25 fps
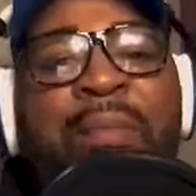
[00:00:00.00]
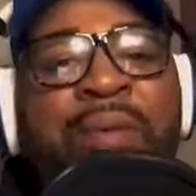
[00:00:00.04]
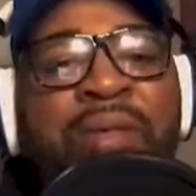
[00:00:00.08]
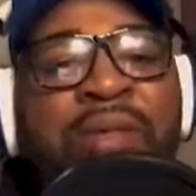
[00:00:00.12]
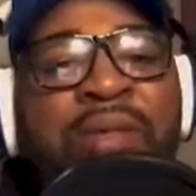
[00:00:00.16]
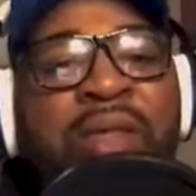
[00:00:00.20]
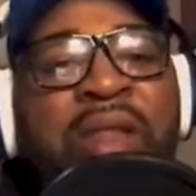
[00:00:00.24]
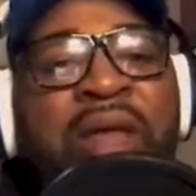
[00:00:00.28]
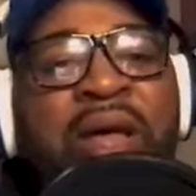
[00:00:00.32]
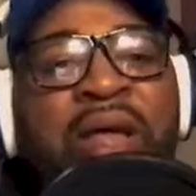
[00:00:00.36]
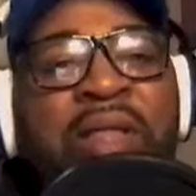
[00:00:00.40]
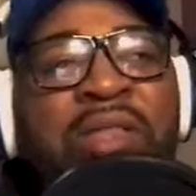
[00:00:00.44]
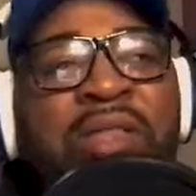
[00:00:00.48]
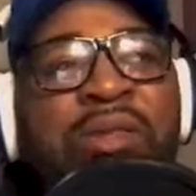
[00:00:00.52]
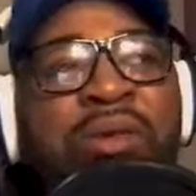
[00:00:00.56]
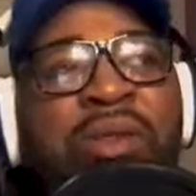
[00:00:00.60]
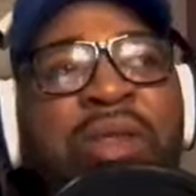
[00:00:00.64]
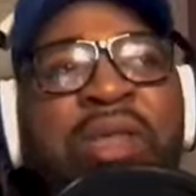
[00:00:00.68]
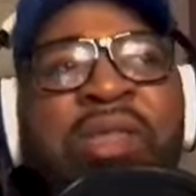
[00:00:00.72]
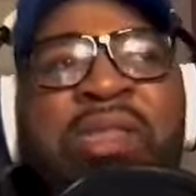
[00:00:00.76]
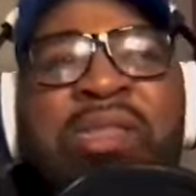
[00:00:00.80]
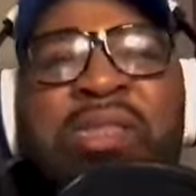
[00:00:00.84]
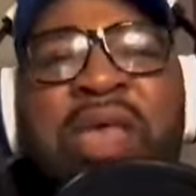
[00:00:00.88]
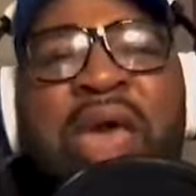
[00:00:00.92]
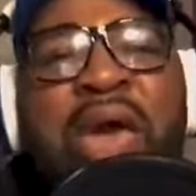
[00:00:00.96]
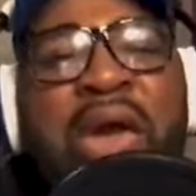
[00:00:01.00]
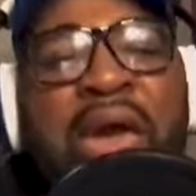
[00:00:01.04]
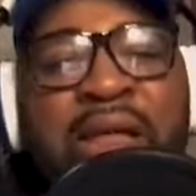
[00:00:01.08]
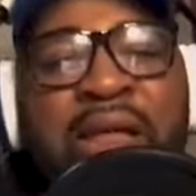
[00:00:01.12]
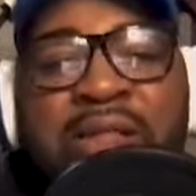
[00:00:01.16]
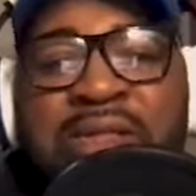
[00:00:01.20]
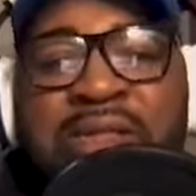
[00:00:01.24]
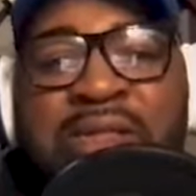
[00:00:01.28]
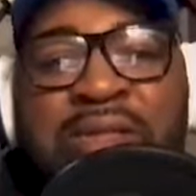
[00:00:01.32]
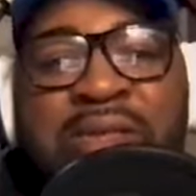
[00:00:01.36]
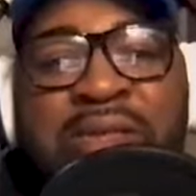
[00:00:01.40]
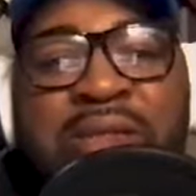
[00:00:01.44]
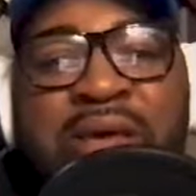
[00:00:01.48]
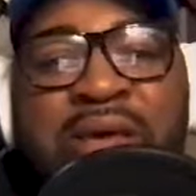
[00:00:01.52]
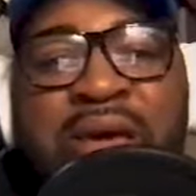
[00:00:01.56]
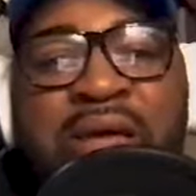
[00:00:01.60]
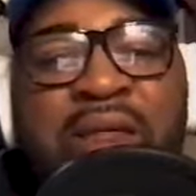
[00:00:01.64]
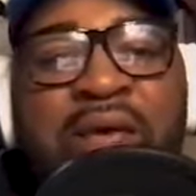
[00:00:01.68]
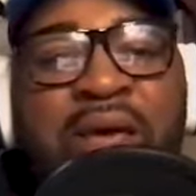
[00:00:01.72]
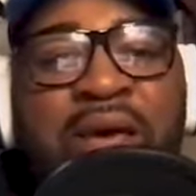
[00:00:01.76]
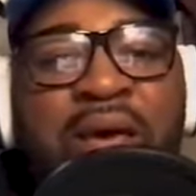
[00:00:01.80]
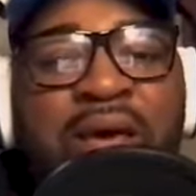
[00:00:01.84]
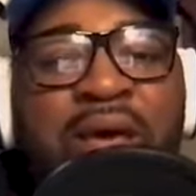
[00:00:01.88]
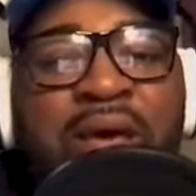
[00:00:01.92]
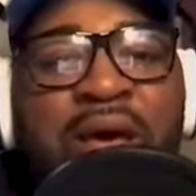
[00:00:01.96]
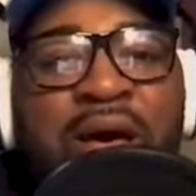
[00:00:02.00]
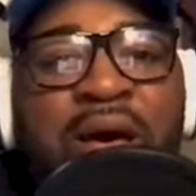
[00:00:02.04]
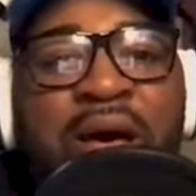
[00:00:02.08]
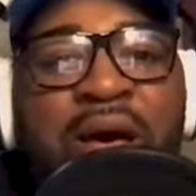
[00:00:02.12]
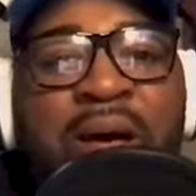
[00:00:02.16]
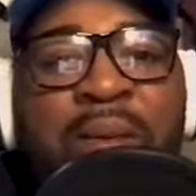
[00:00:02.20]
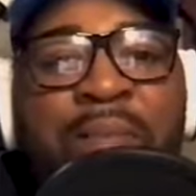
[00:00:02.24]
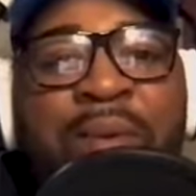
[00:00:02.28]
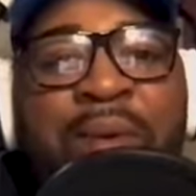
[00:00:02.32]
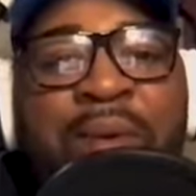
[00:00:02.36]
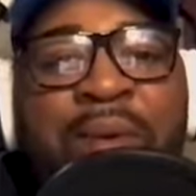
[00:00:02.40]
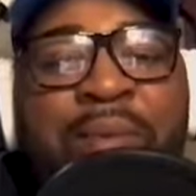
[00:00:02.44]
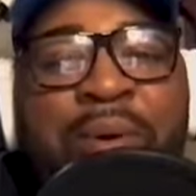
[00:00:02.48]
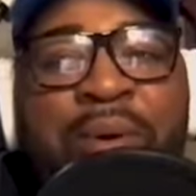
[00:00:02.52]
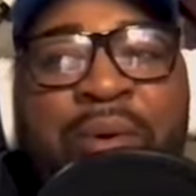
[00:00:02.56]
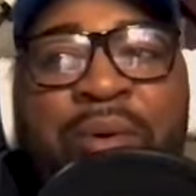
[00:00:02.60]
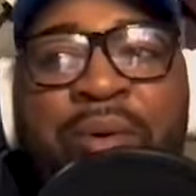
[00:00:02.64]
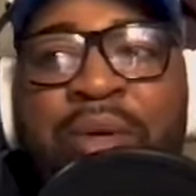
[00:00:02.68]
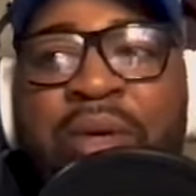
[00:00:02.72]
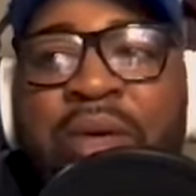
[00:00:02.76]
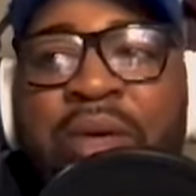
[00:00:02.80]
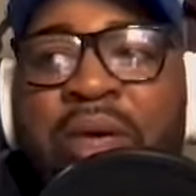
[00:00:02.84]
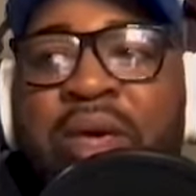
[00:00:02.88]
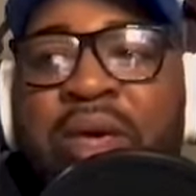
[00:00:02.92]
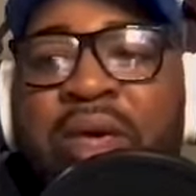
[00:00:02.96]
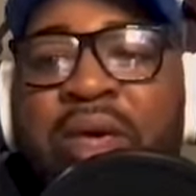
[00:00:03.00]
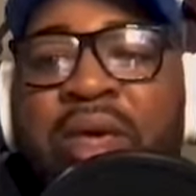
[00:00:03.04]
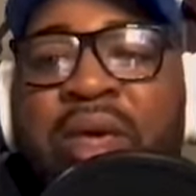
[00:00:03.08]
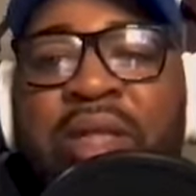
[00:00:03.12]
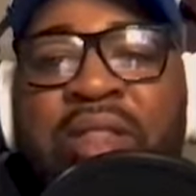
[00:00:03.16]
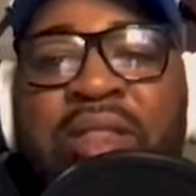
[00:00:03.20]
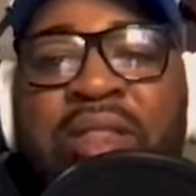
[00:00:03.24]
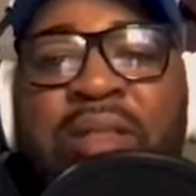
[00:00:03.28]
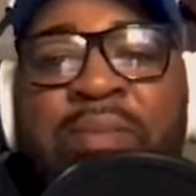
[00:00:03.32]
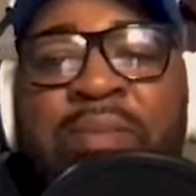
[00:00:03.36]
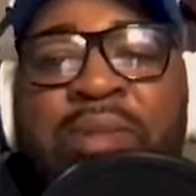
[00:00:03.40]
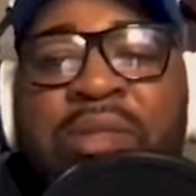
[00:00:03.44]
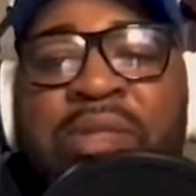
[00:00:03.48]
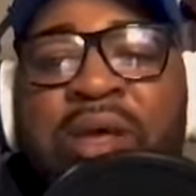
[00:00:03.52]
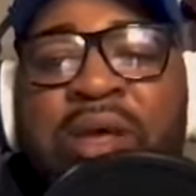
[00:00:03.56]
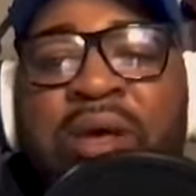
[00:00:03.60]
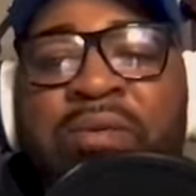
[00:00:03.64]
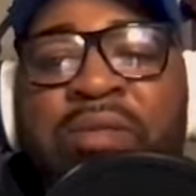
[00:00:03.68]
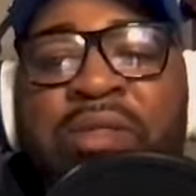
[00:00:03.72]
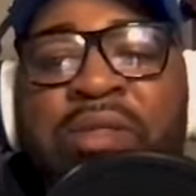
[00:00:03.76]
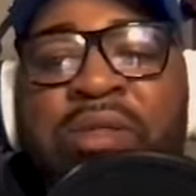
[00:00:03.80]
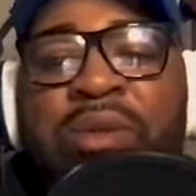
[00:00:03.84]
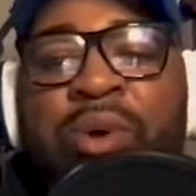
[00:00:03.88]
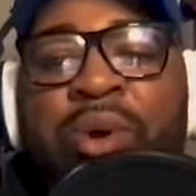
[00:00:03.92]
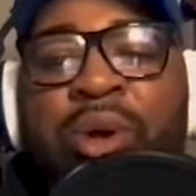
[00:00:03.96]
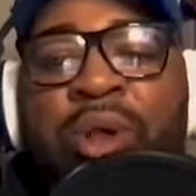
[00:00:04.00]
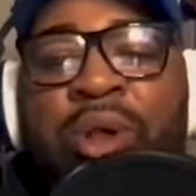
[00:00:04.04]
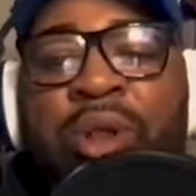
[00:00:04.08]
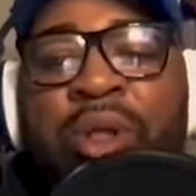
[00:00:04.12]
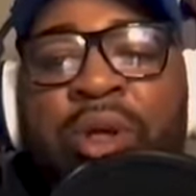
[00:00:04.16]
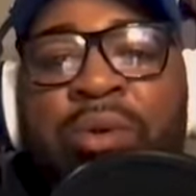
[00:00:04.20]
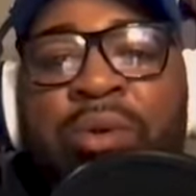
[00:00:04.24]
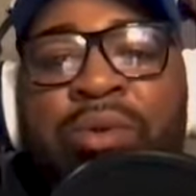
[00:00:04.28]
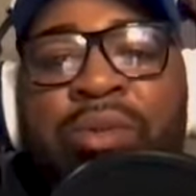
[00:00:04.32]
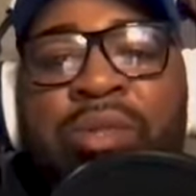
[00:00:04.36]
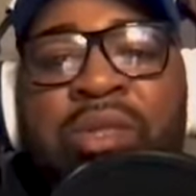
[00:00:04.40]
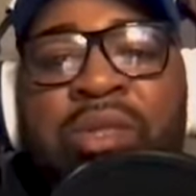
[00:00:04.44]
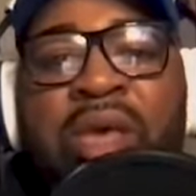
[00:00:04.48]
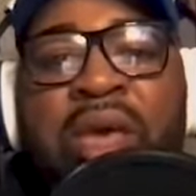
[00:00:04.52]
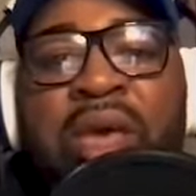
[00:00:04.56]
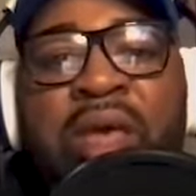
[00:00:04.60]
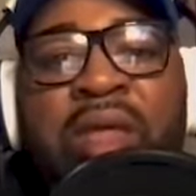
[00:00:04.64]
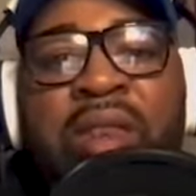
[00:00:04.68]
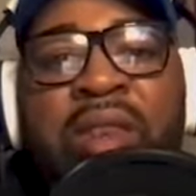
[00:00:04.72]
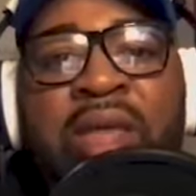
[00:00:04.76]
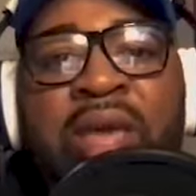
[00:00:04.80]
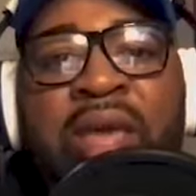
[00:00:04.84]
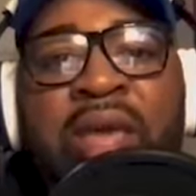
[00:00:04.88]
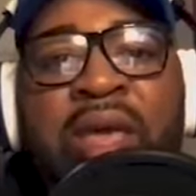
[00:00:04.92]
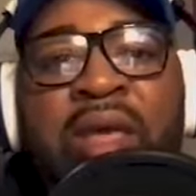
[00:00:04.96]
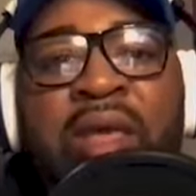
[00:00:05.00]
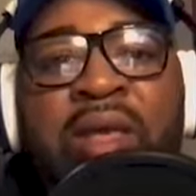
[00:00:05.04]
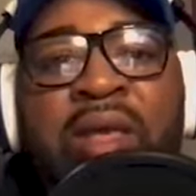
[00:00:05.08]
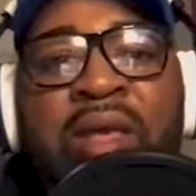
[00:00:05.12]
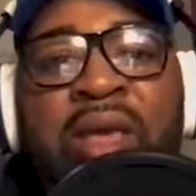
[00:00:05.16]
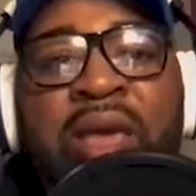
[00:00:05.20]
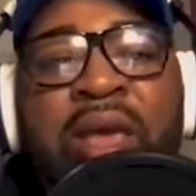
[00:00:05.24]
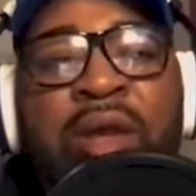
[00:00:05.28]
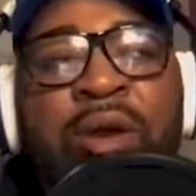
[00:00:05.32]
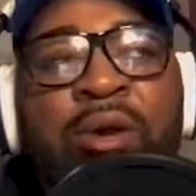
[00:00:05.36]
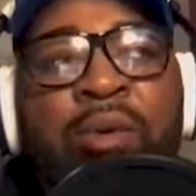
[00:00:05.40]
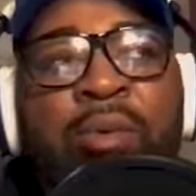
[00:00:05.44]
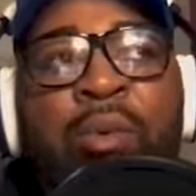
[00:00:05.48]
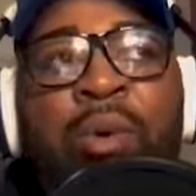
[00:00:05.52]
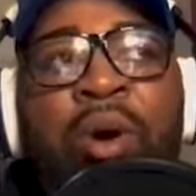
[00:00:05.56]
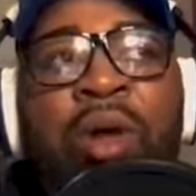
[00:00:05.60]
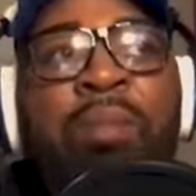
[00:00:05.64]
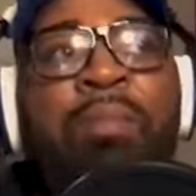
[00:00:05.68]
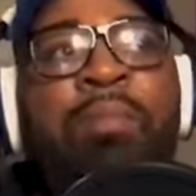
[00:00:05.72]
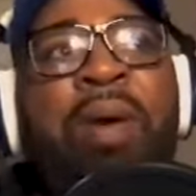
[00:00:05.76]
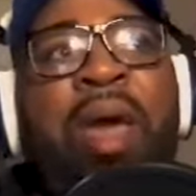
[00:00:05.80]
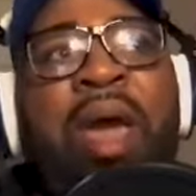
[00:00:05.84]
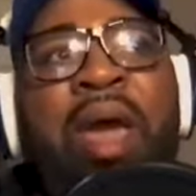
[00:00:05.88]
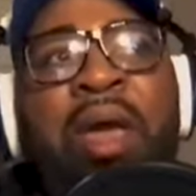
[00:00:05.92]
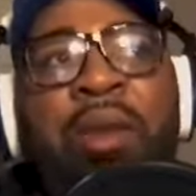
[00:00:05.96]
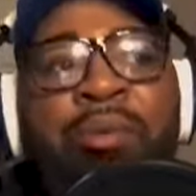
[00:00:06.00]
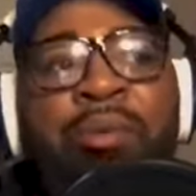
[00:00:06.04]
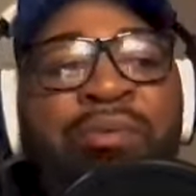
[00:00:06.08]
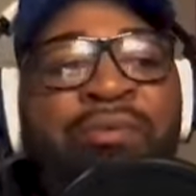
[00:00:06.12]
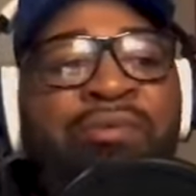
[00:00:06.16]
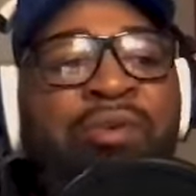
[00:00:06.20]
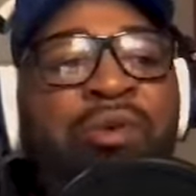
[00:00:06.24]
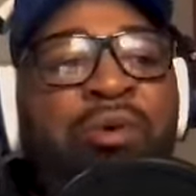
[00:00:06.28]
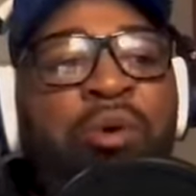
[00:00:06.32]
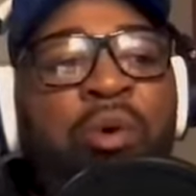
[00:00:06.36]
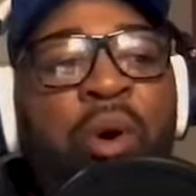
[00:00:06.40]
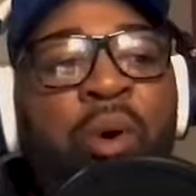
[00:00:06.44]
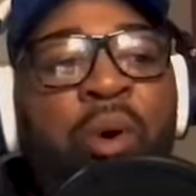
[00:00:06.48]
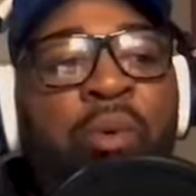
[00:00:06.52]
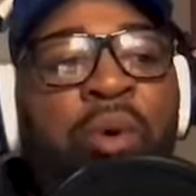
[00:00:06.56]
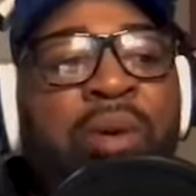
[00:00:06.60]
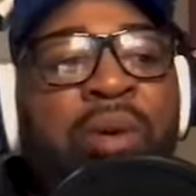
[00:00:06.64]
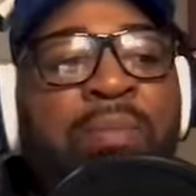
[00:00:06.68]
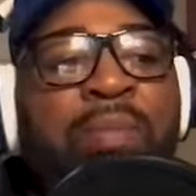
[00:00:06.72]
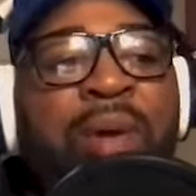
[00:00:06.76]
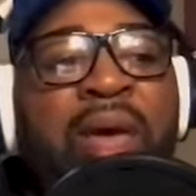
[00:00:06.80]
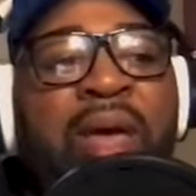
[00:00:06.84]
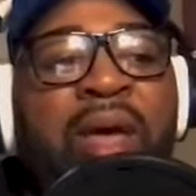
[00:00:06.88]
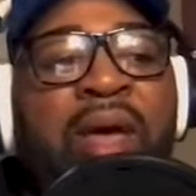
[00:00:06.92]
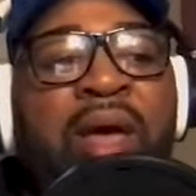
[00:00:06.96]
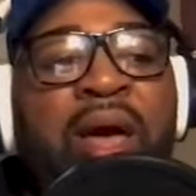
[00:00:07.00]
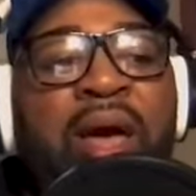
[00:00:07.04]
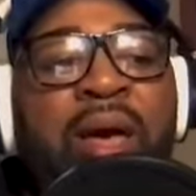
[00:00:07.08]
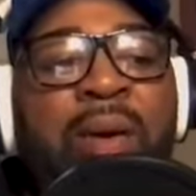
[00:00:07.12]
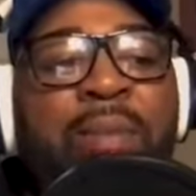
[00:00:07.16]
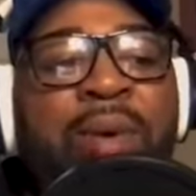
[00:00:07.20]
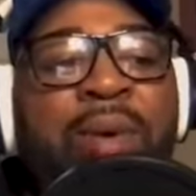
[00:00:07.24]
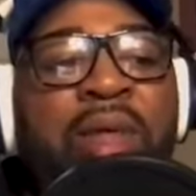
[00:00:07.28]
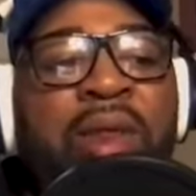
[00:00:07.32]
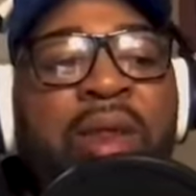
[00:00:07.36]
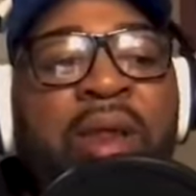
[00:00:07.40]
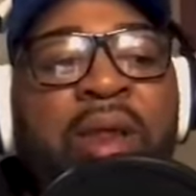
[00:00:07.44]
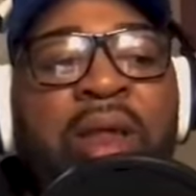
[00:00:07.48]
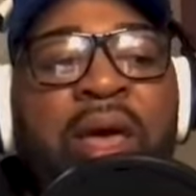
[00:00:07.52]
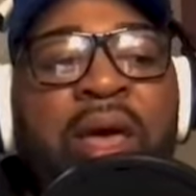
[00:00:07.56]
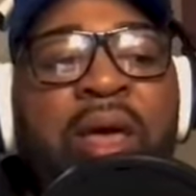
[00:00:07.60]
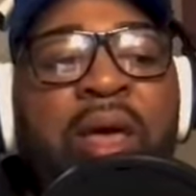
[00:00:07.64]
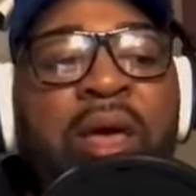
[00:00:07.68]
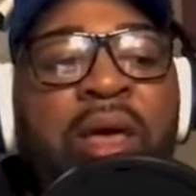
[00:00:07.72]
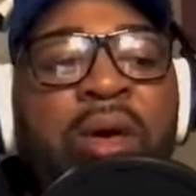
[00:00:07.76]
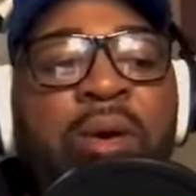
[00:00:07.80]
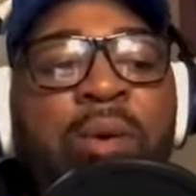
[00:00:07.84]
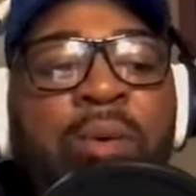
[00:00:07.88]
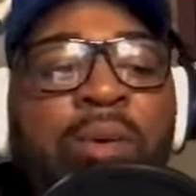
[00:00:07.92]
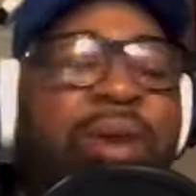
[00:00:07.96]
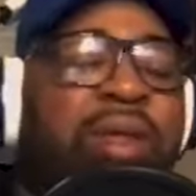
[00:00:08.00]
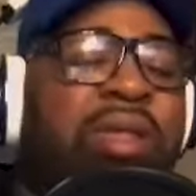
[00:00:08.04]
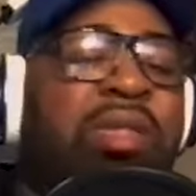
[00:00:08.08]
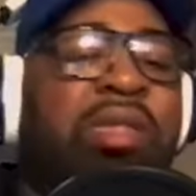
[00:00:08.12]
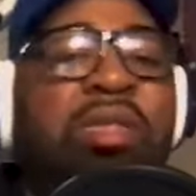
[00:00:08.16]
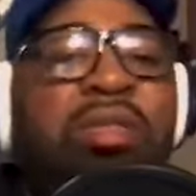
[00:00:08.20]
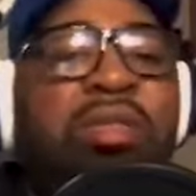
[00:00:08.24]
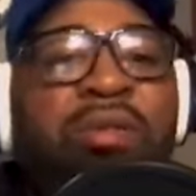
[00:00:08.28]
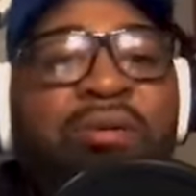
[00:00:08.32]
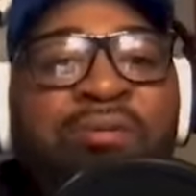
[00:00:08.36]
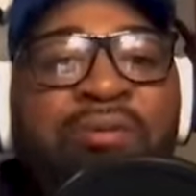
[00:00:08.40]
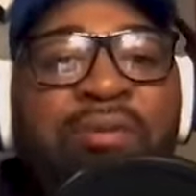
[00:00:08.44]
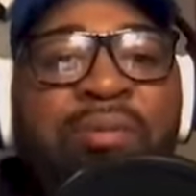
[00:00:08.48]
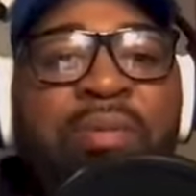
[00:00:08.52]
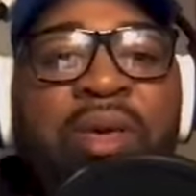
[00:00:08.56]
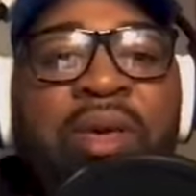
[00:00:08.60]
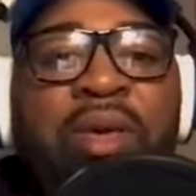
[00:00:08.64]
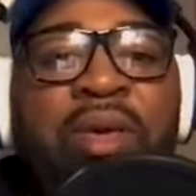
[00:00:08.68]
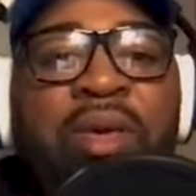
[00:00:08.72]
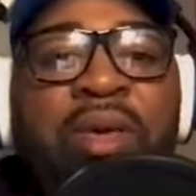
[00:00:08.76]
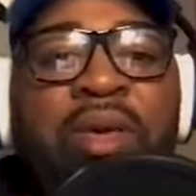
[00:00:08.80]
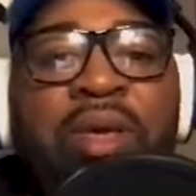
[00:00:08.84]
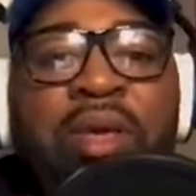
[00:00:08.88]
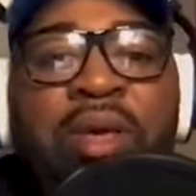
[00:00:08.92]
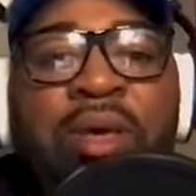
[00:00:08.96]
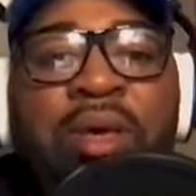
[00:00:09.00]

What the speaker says: a lot, too. And it's sad to see that people get themselves so close and they hear one bad review or one bad comment. And they're like, well, this isn't for me.